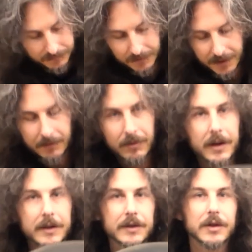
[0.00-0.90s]
They
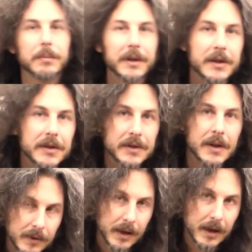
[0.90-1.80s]
run tubeless,
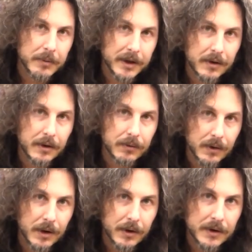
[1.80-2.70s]
and they come with their own
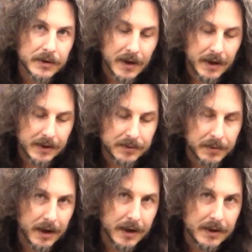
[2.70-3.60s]
rotors and
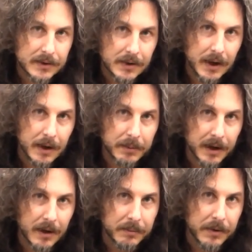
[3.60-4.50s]
sprockets that you got to pick
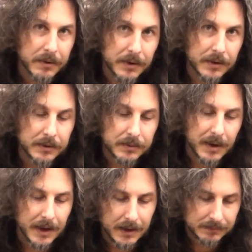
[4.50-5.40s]
up through
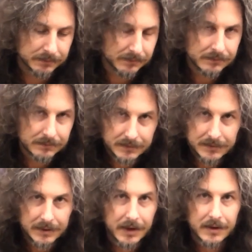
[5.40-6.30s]

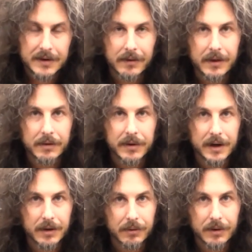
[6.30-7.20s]
either
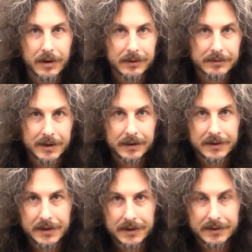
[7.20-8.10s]
73 or
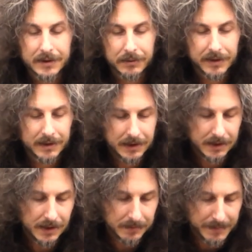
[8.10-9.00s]
dealers that deal with
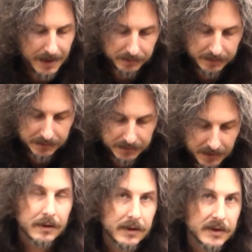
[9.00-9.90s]
the mag wheels.
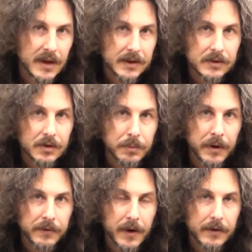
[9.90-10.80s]
This set is a
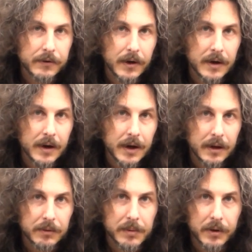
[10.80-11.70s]
2.5 front and a
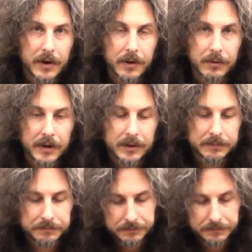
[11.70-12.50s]
3.0 rear,